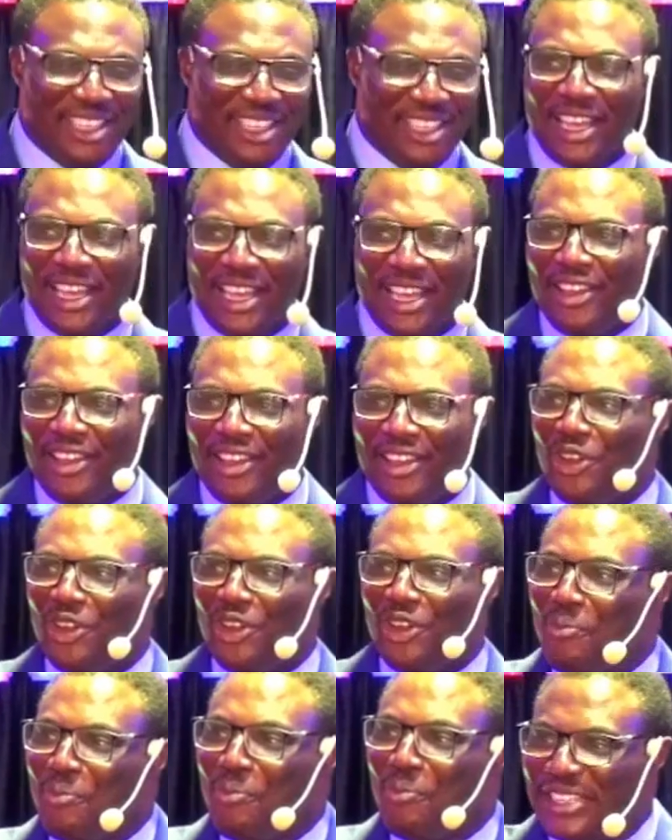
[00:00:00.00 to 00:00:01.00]
No
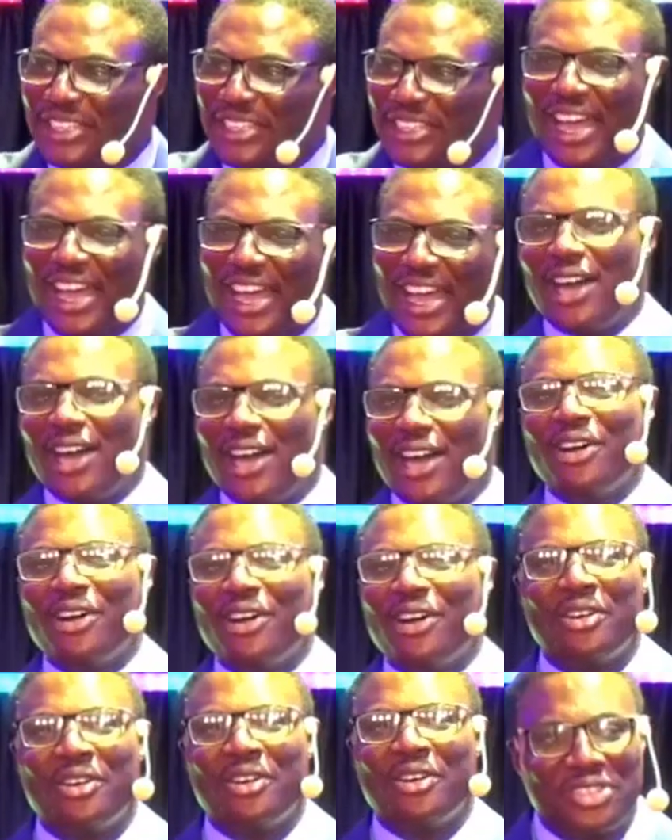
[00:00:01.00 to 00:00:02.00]
matter
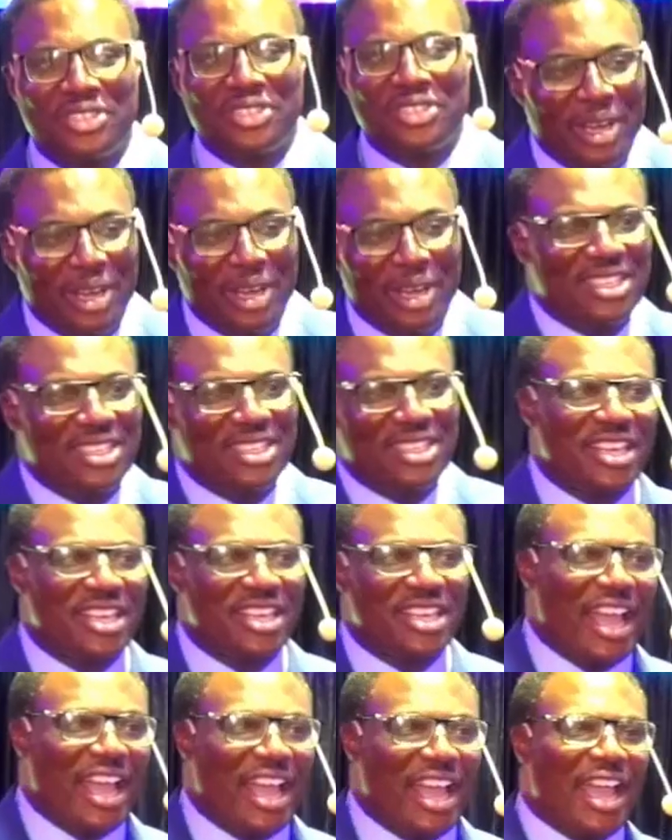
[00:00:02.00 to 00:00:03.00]
somebody to say,
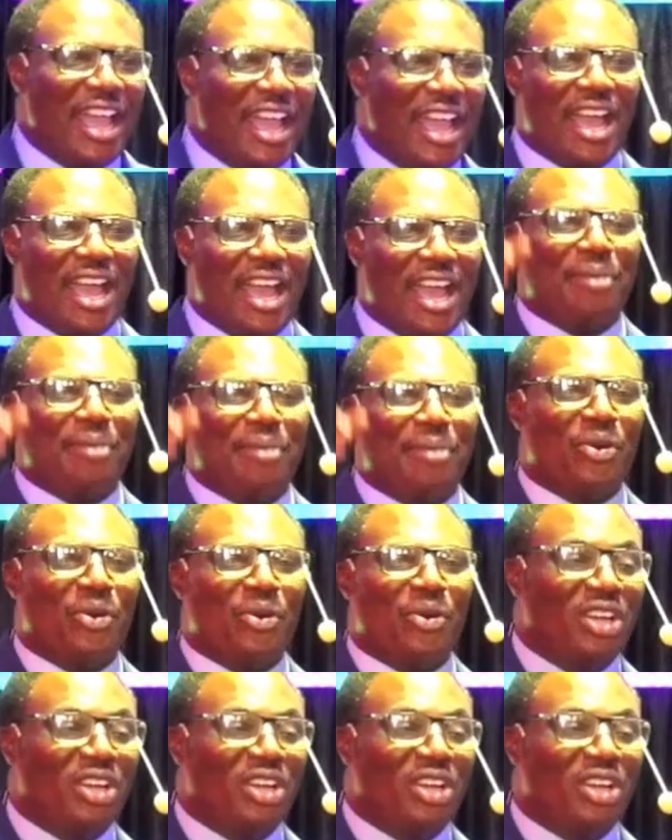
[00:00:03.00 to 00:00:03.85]
I am the one in